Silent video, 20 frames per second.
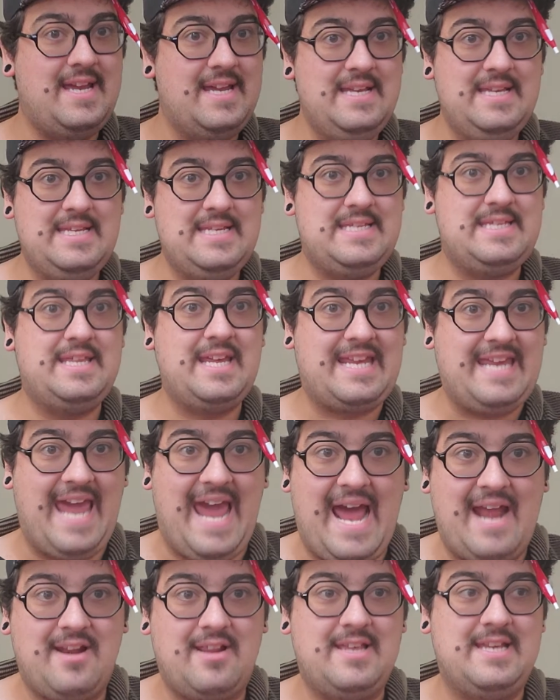is the
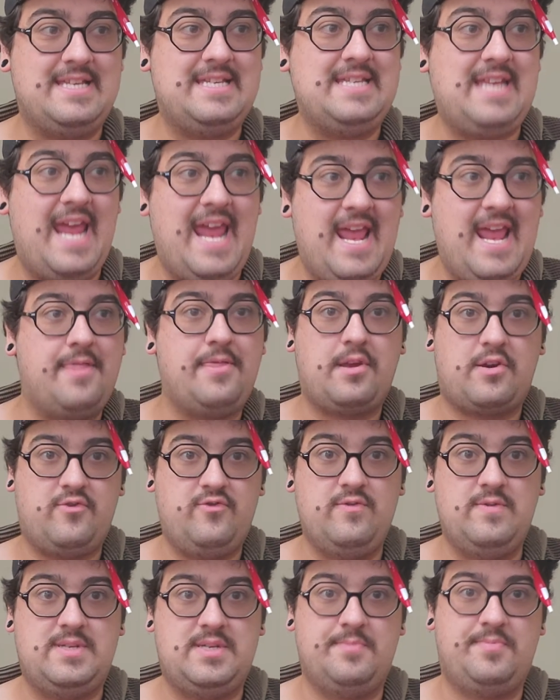catalyst in the
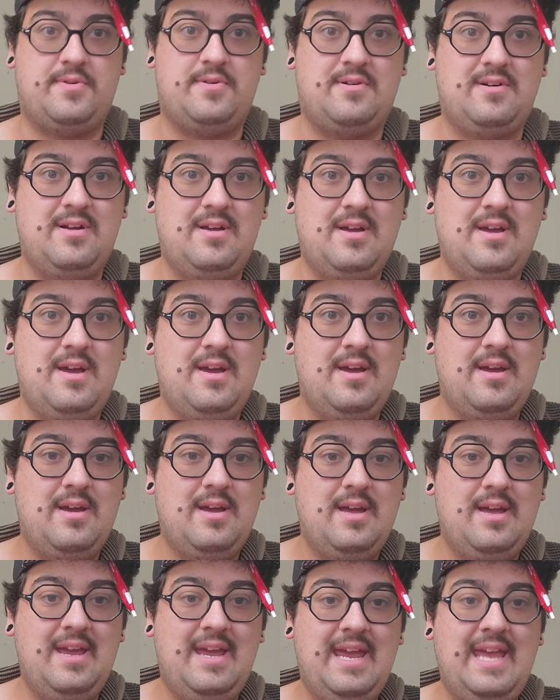Crucible.
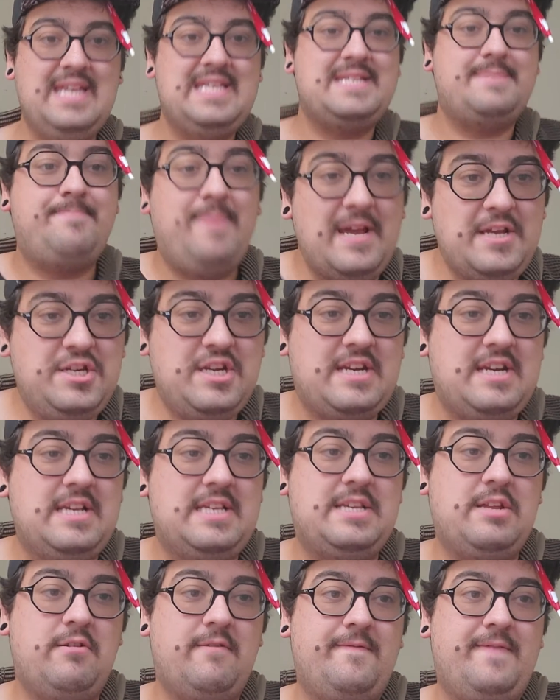Especially
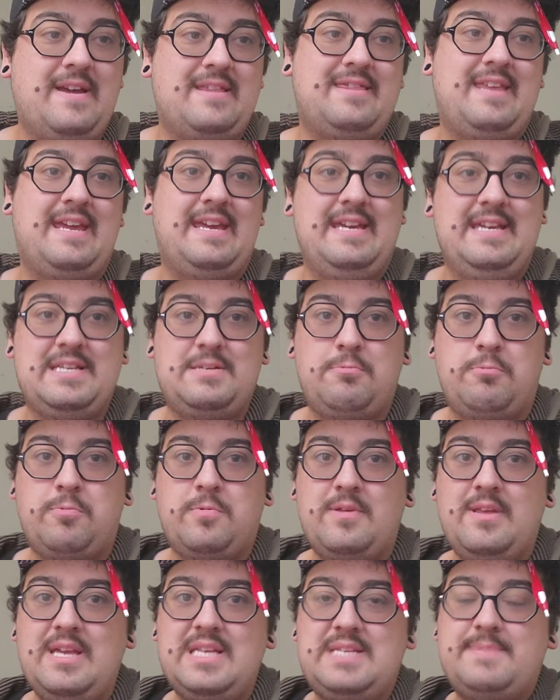considering the fact
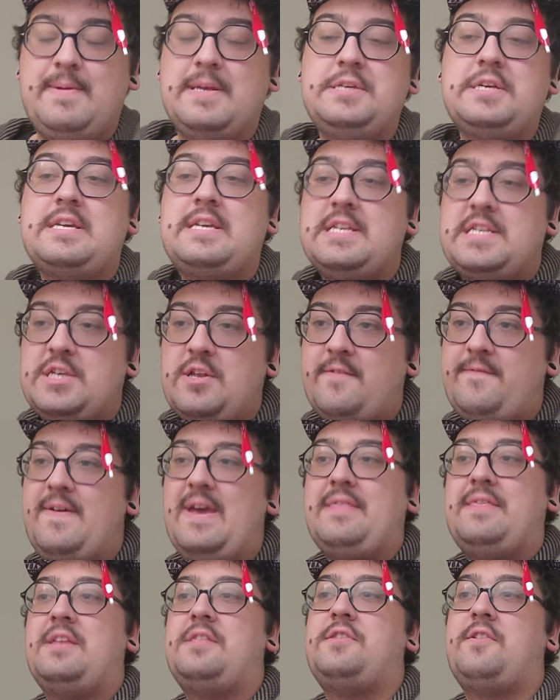
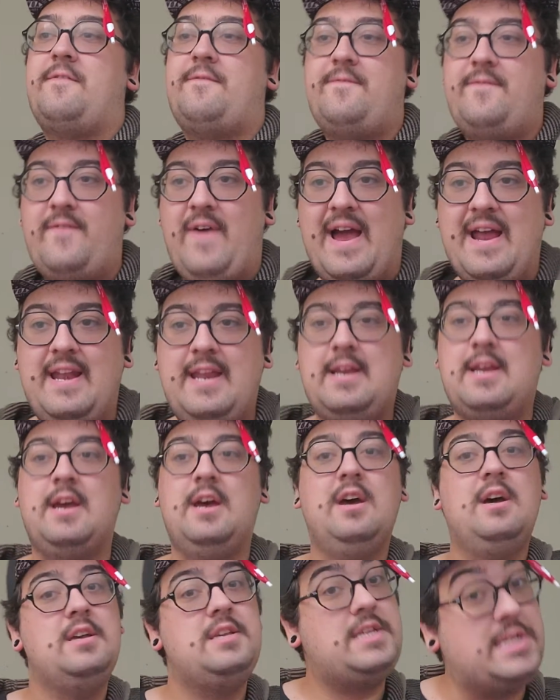that they're fighting
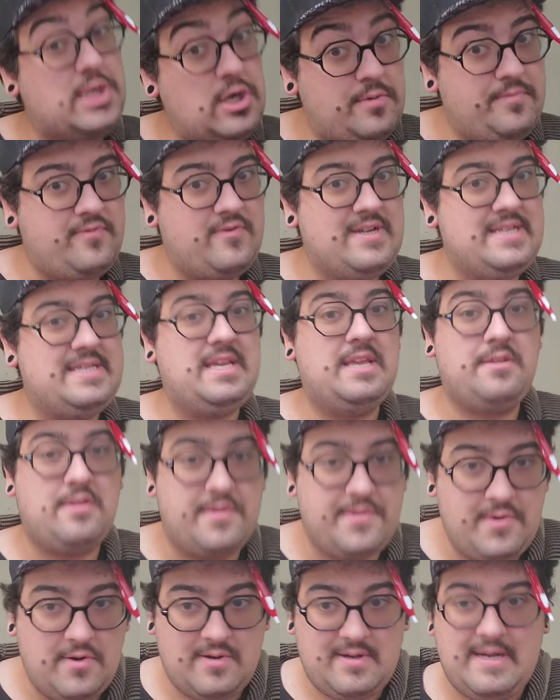Cerberus in the
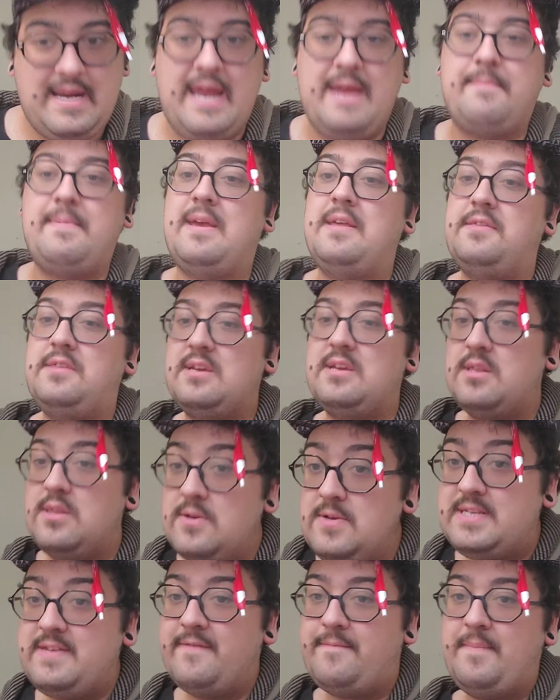third game, and the
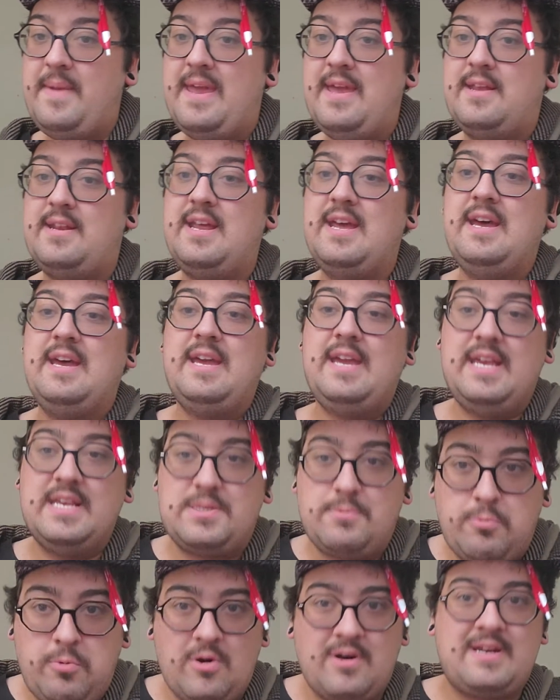Elusive Man
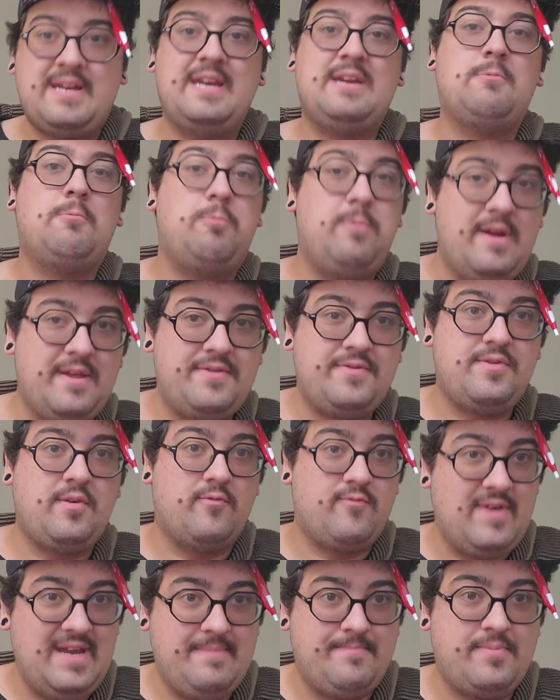is working with the
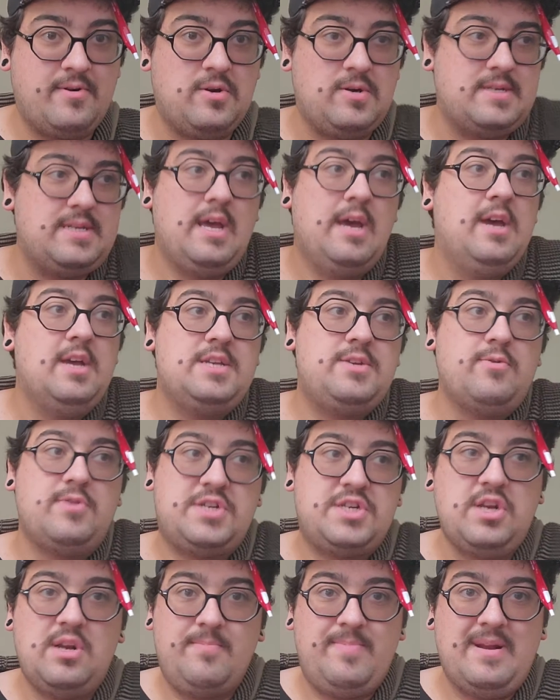Reapers. So it
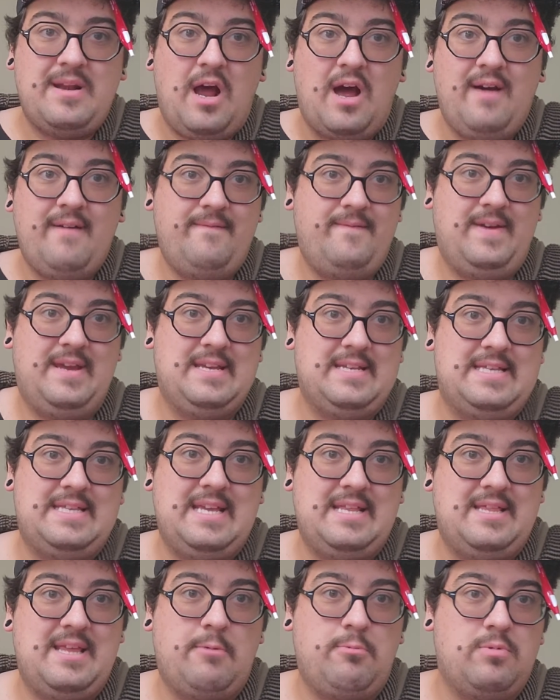should have been obvious that